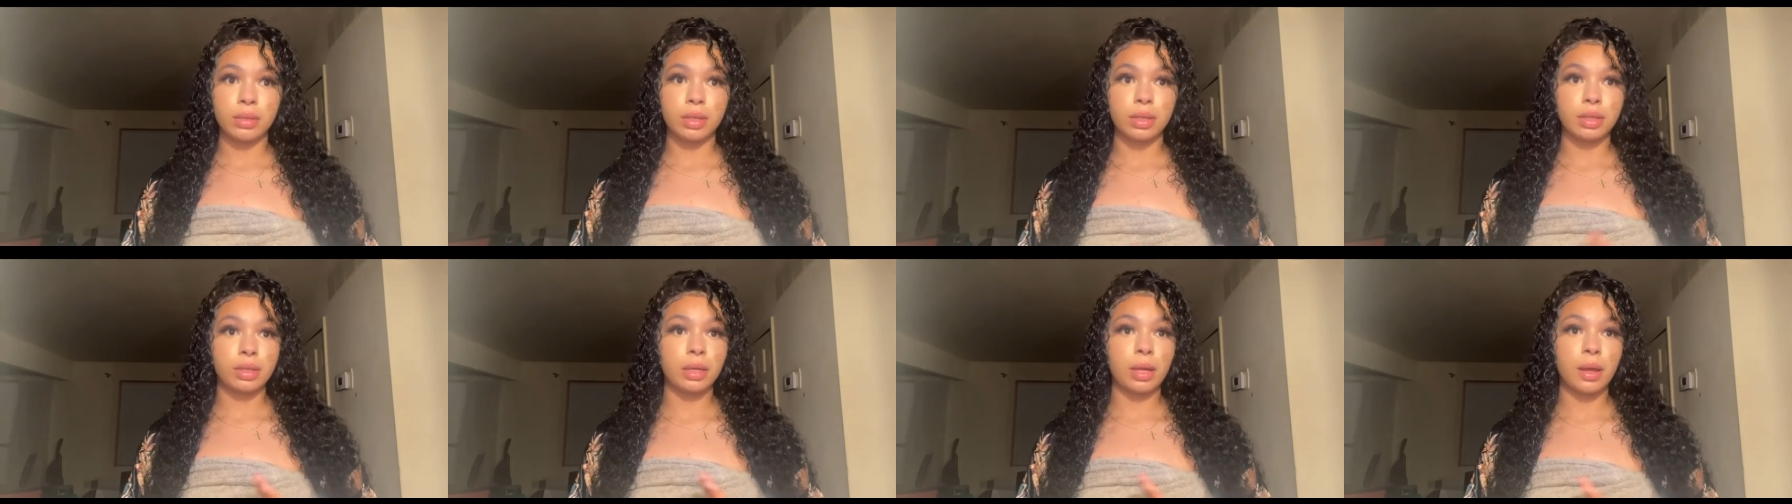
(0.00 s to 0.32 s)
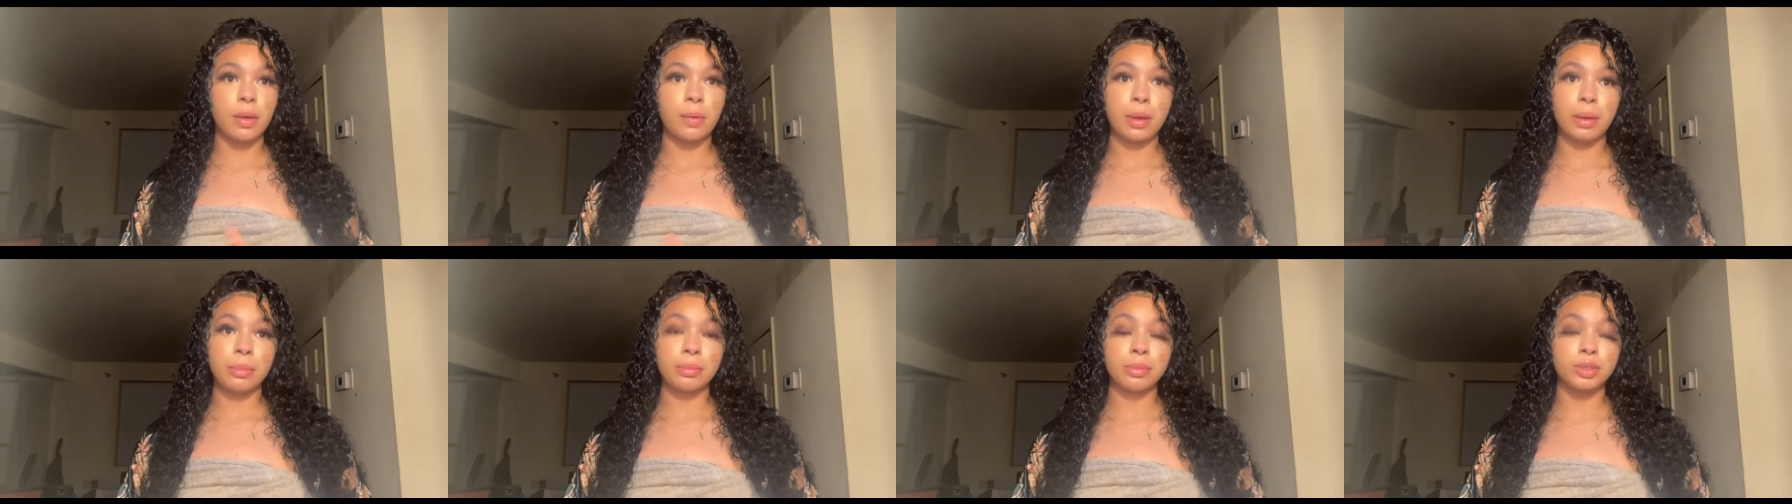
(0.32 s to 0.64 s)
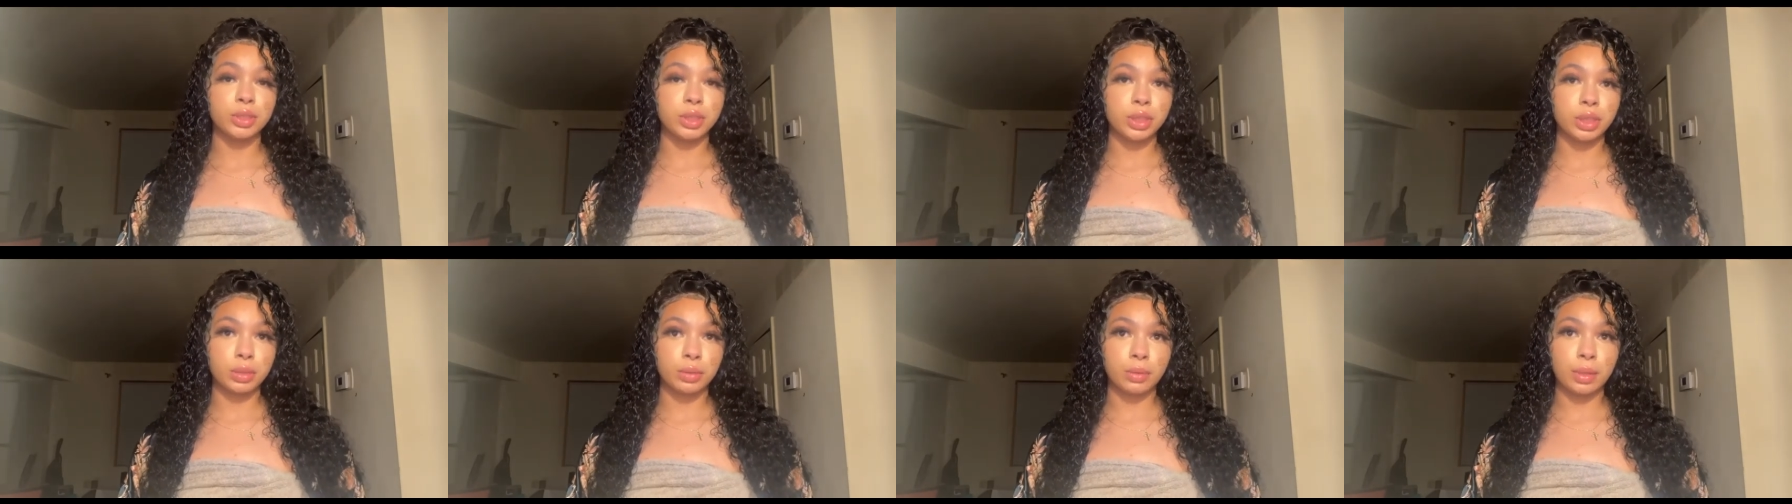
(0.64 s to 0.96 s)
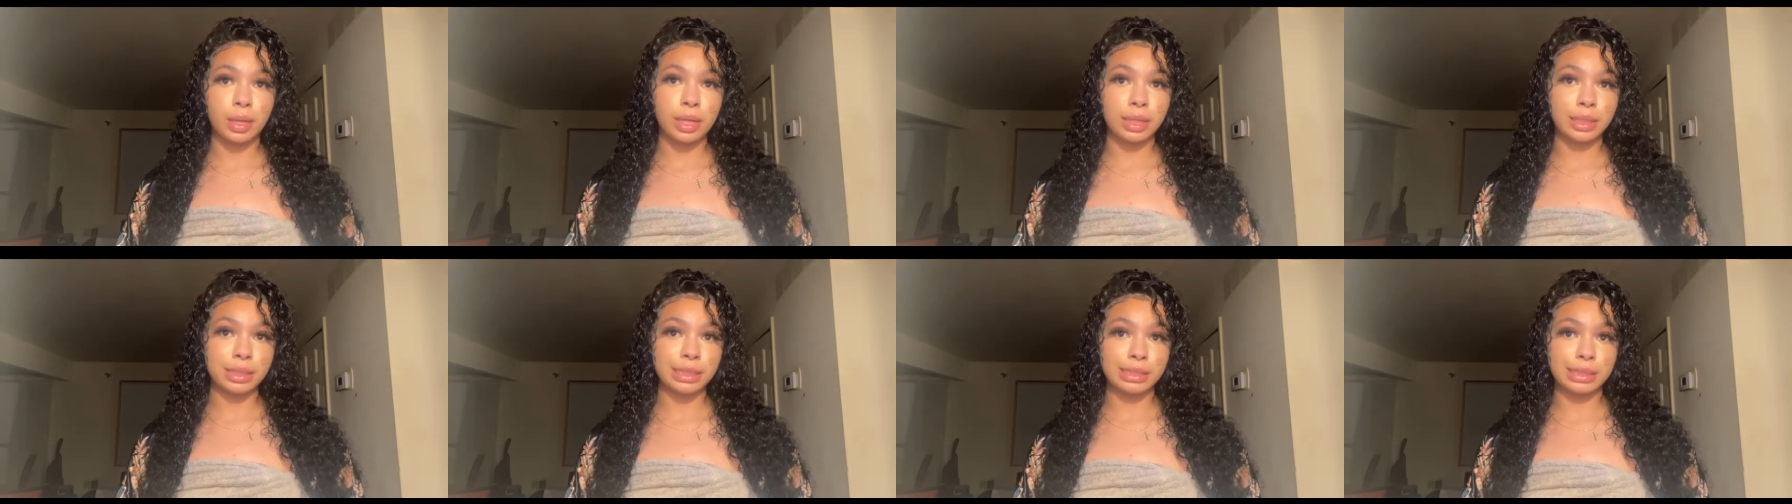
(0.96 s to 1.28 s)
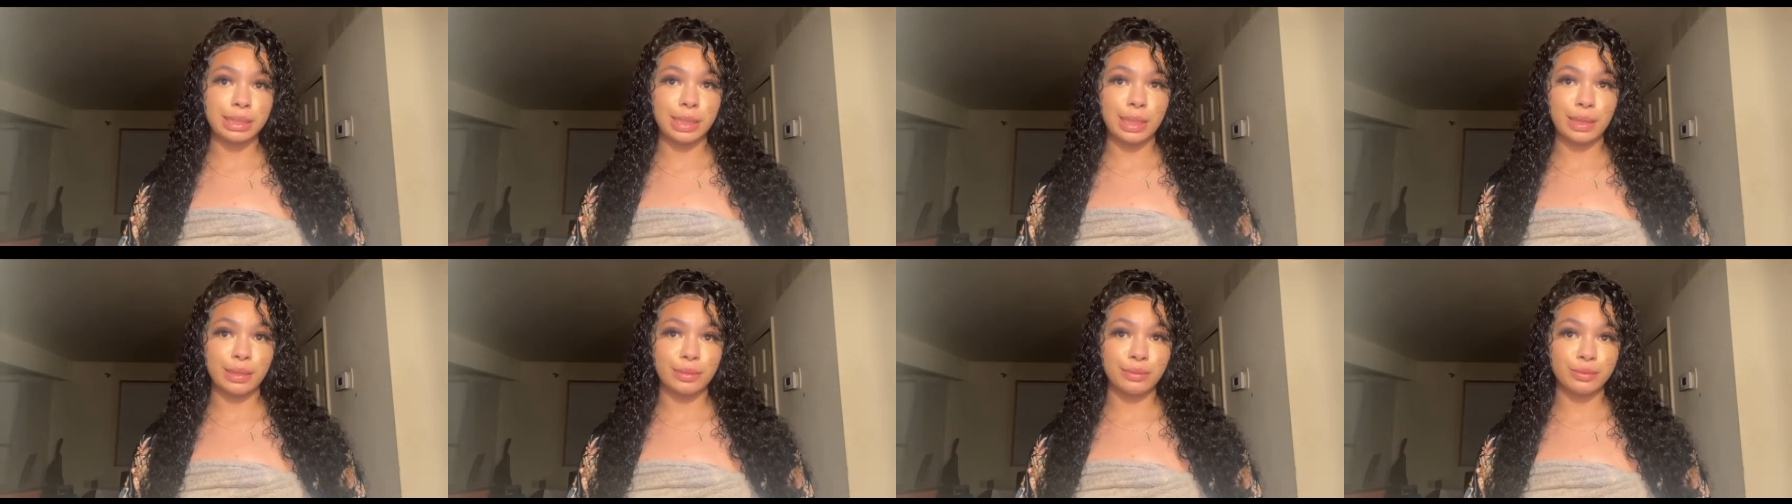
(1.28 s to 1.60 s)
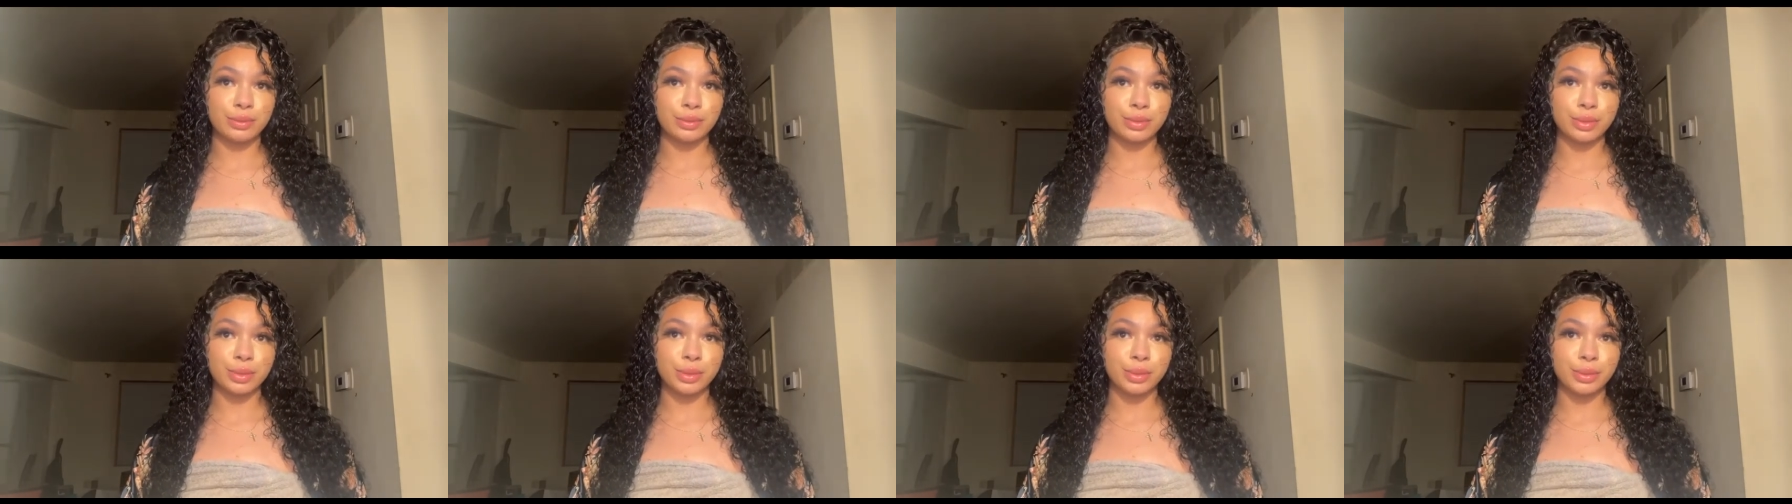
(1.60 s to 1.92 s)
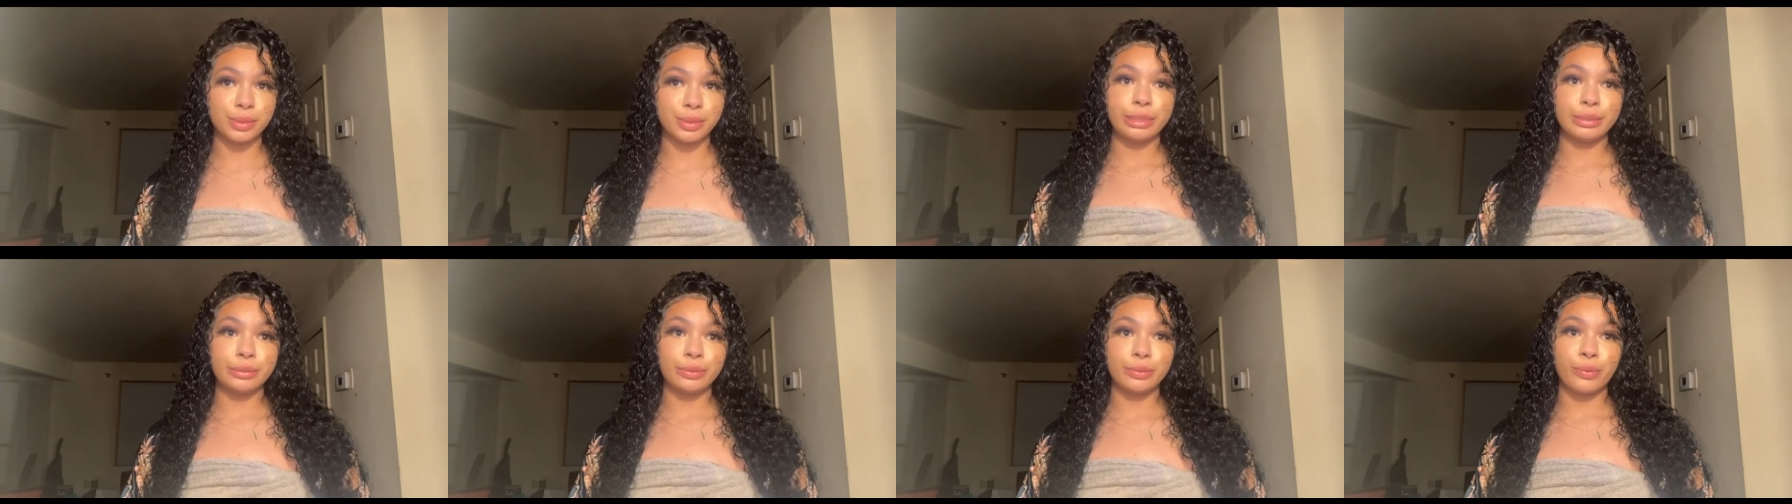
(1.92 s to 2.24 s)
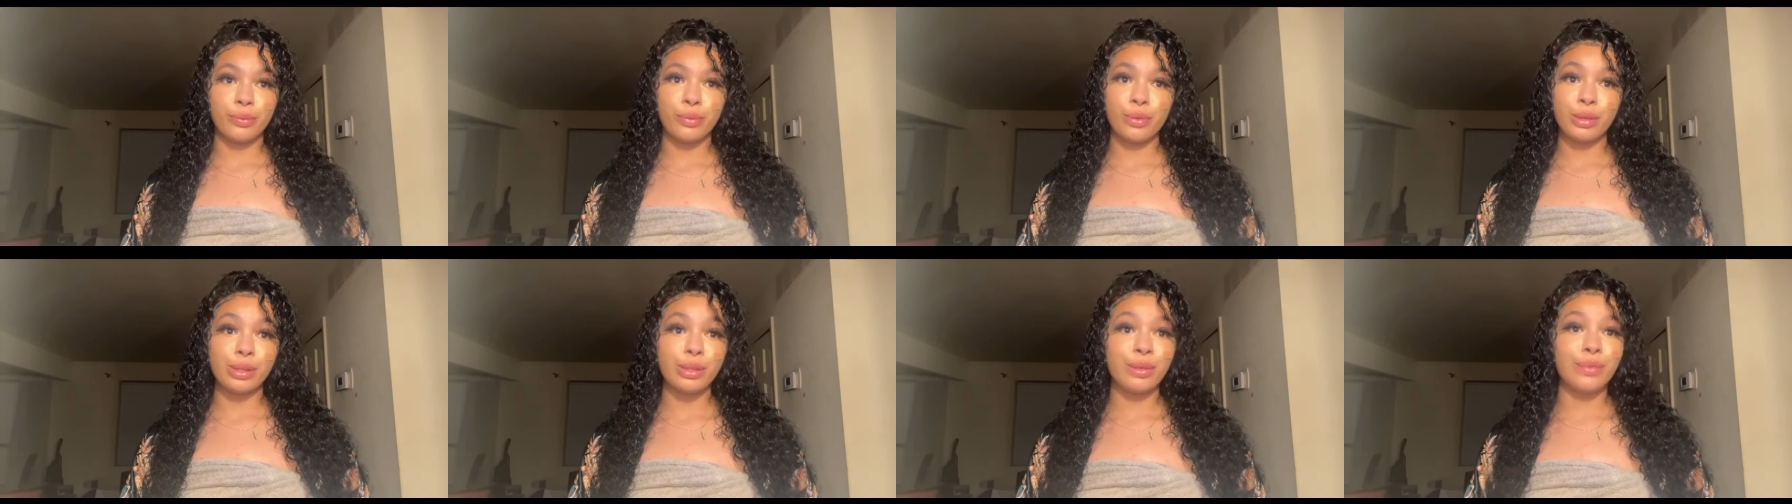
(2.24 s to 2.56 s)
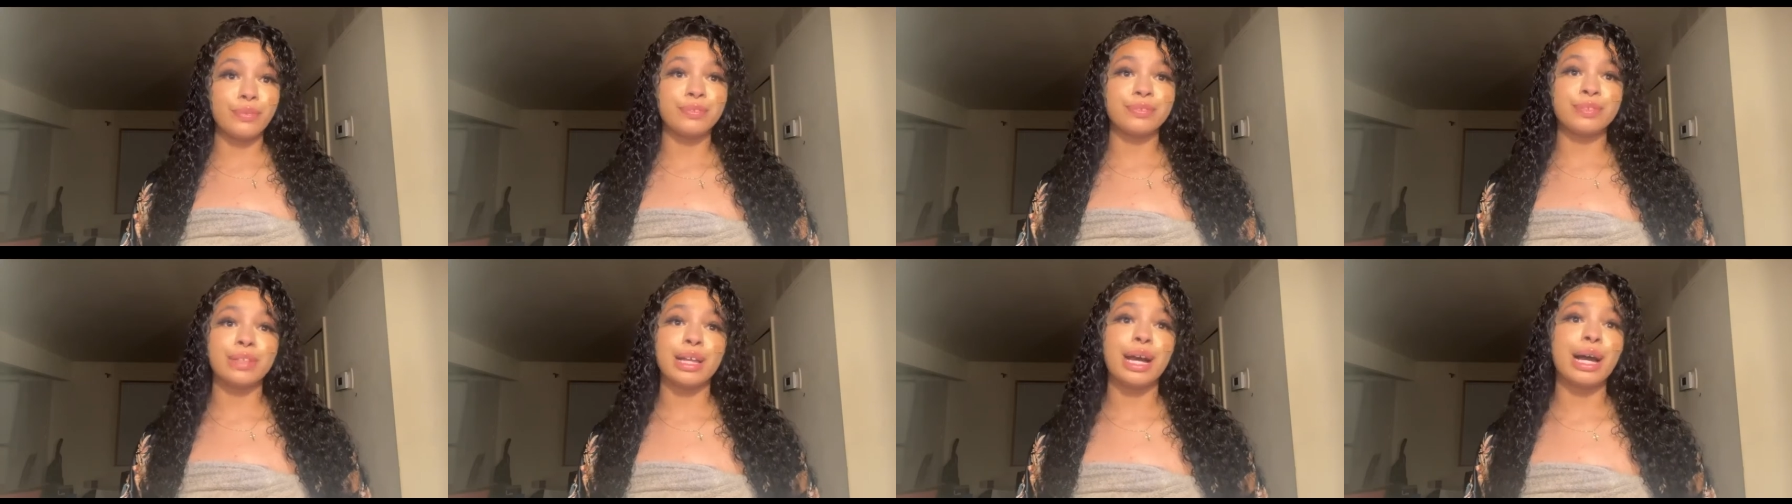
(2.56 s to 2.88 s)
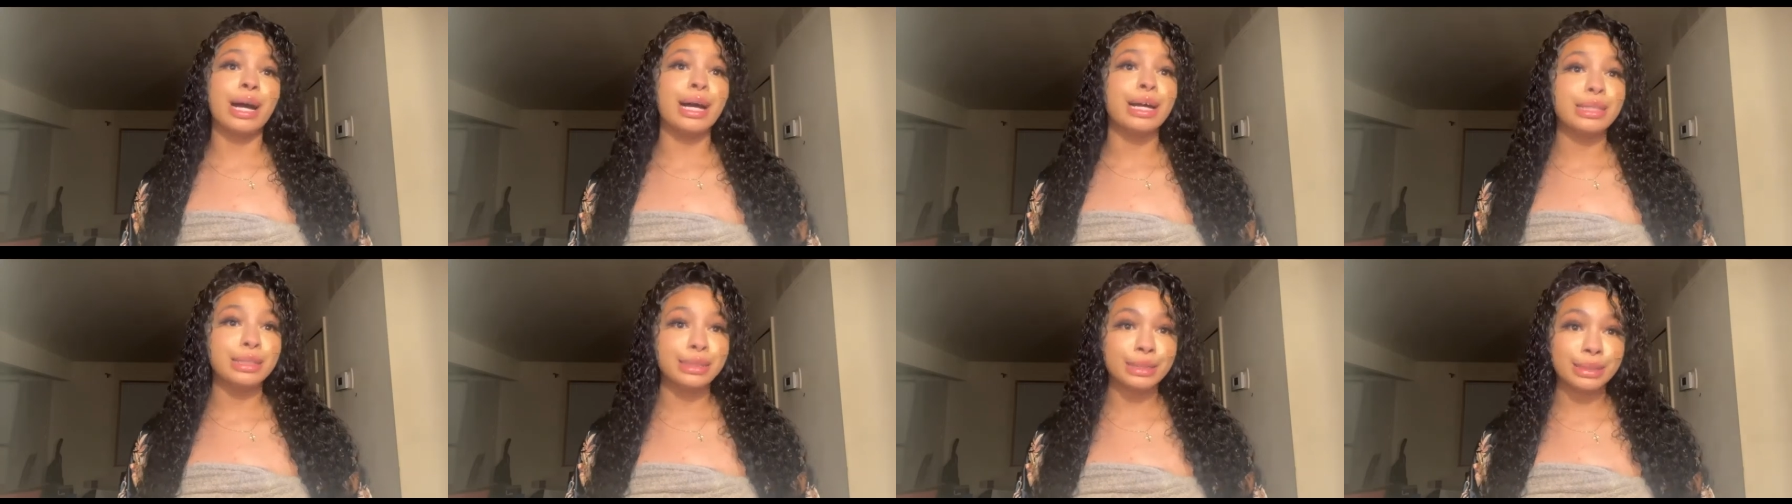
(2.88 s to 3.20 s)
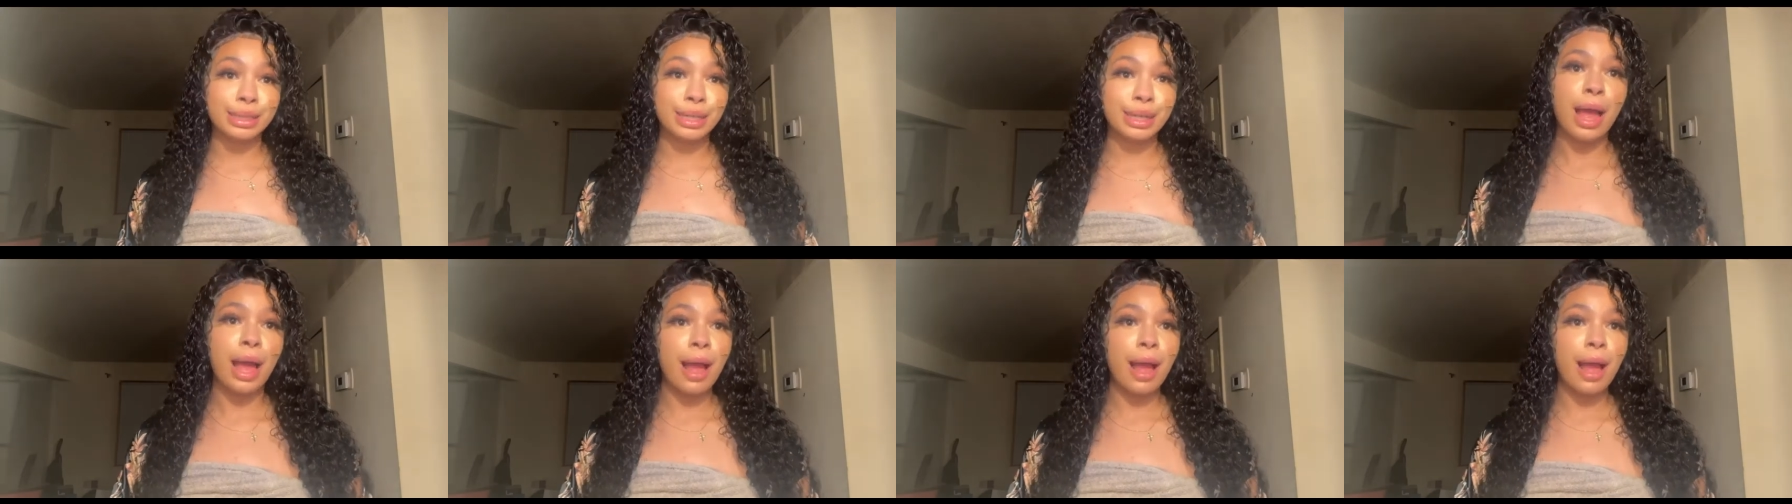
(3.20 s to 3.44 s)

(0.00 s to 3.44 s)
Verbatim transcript: how I moisturize after all of that.